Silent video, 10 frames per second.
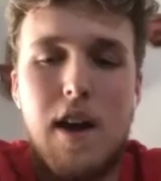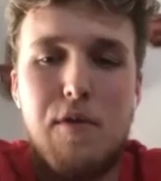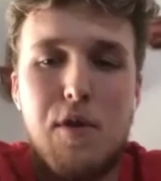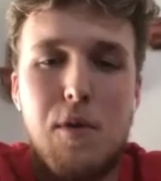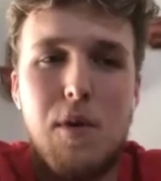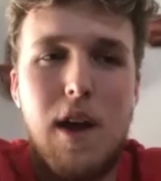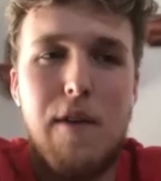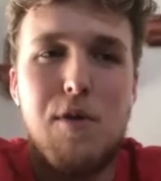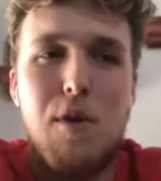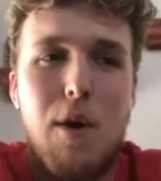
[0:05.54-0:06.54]

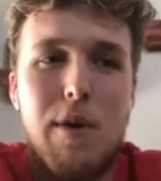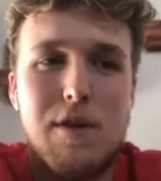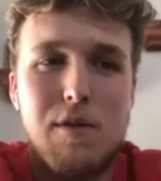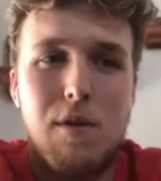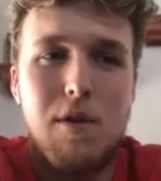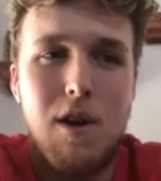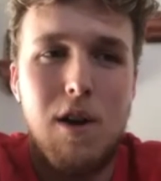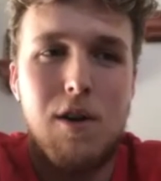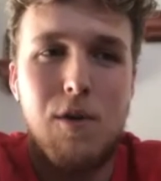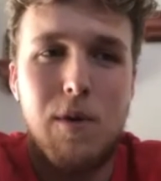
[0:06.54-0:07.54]
you always thrown
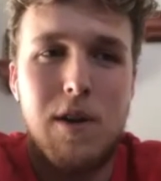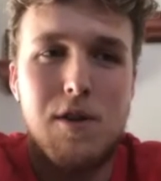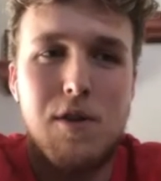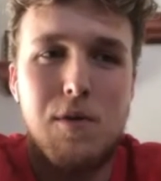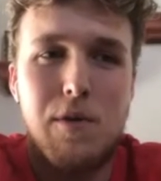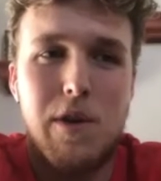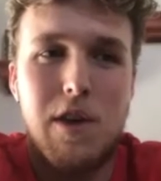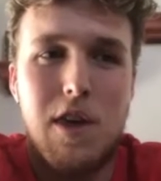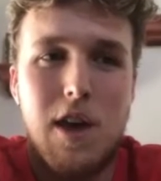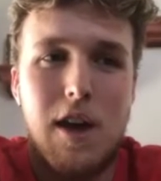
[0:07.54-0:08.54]
hard, or when did you
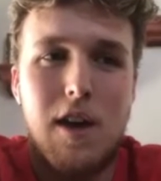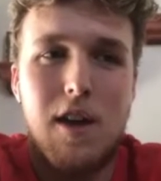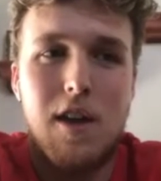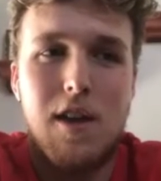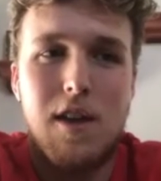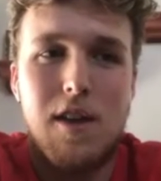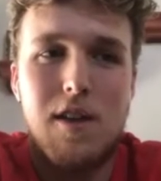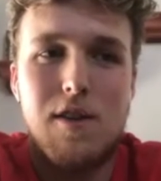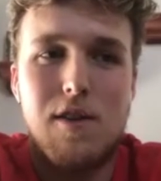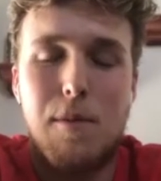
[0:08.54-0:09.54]
really like
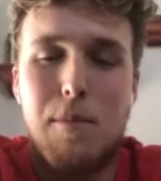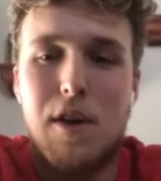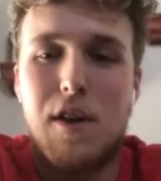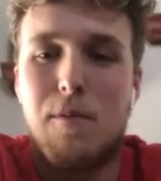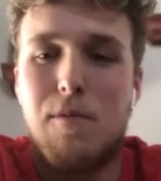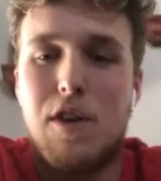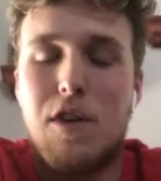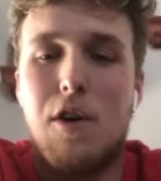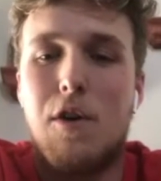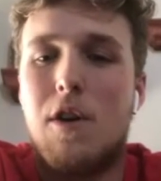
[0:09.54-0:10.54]
start picking up velo?